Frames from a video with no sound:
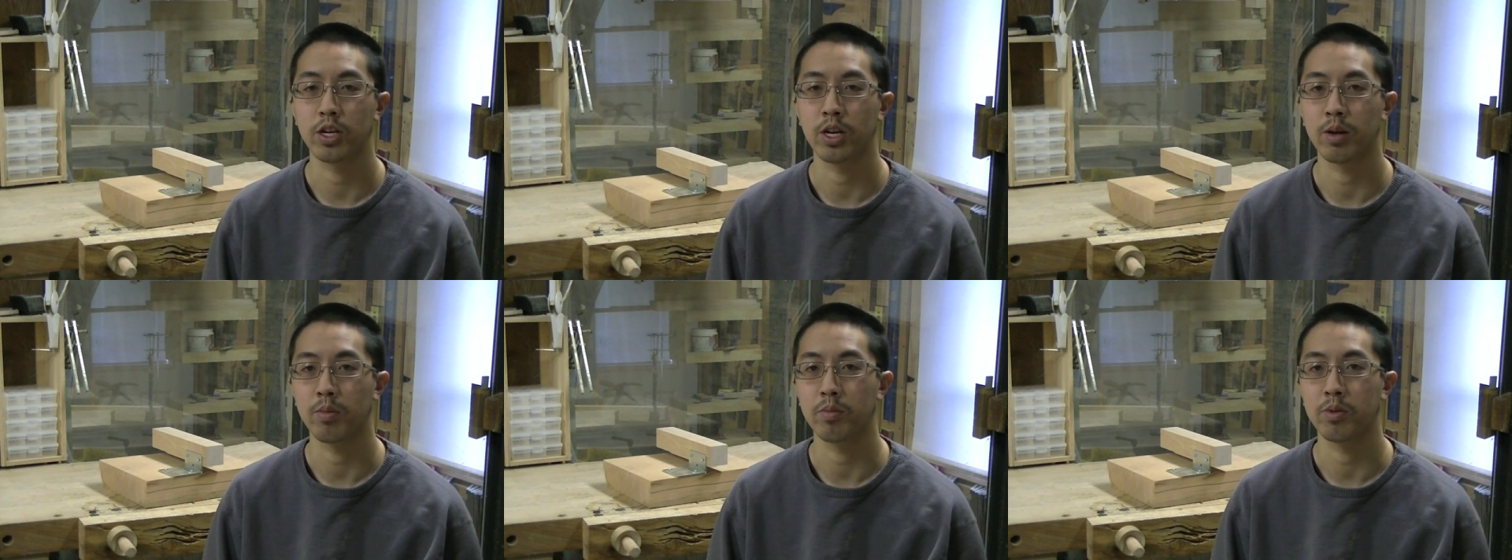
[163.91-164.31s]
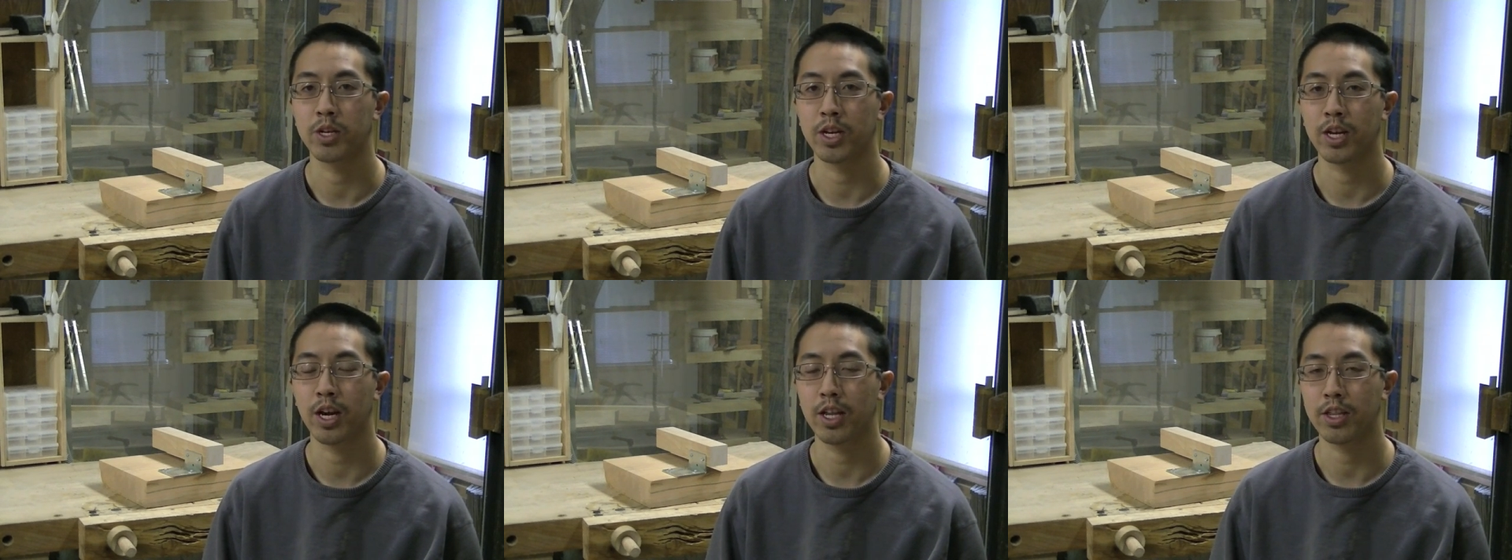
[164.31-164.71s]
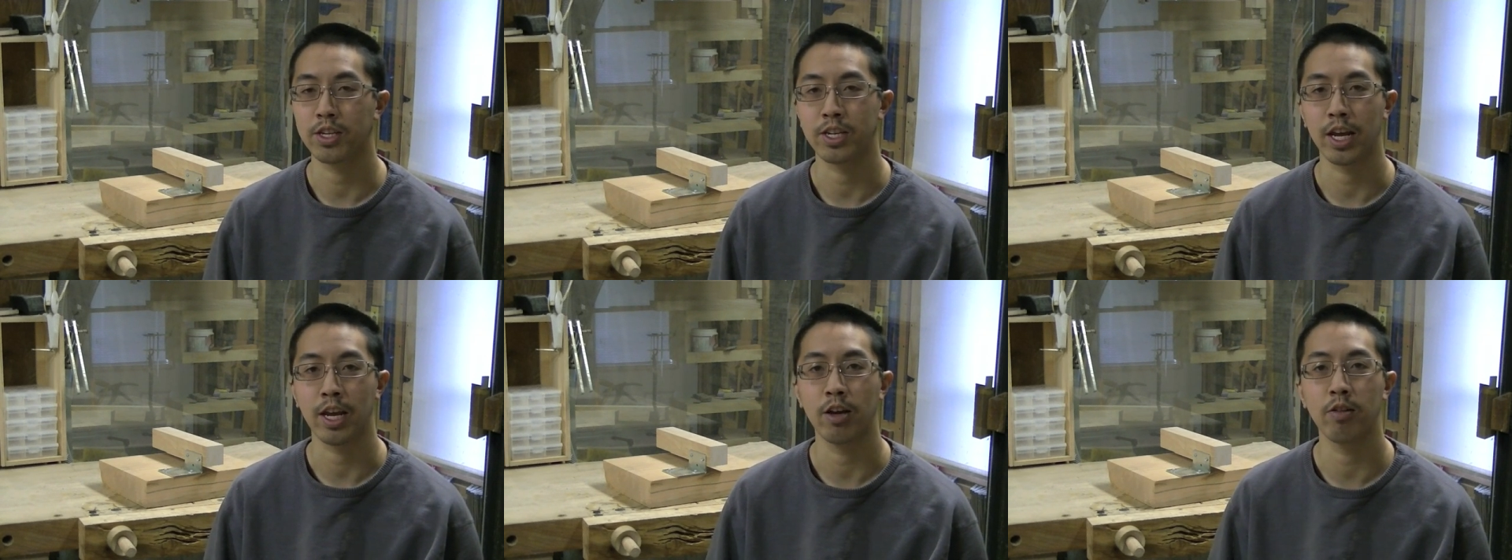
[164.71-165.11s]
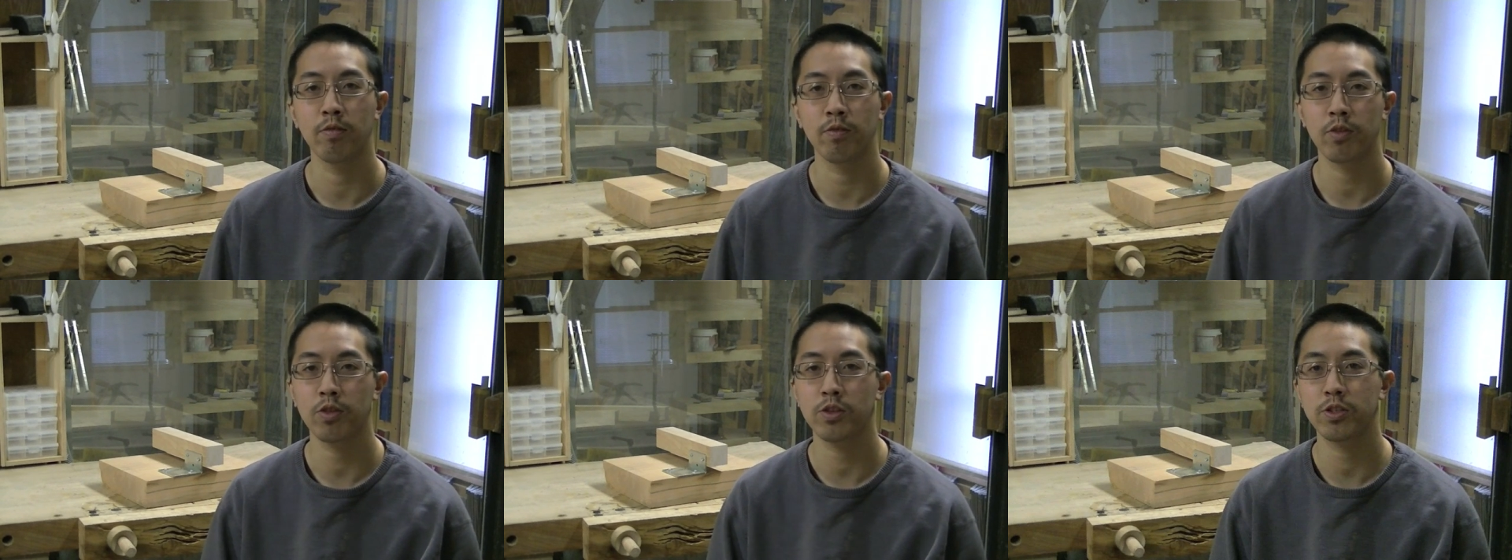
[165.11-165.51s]
To cut the tail
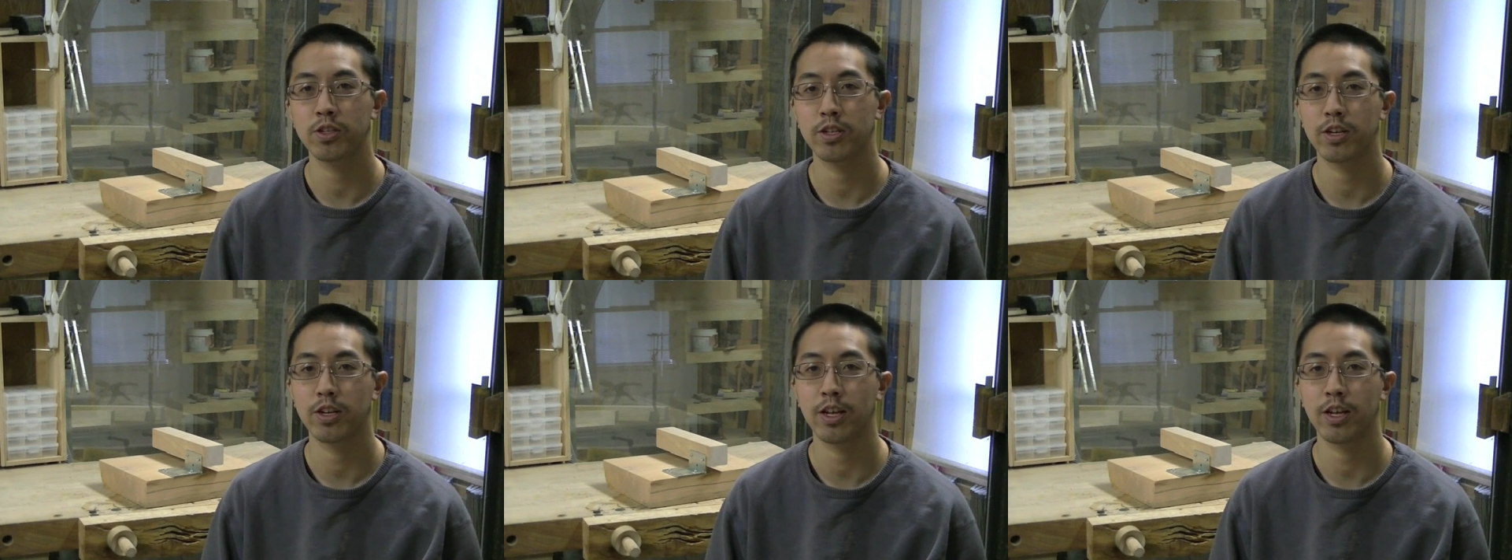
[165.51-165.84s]
first,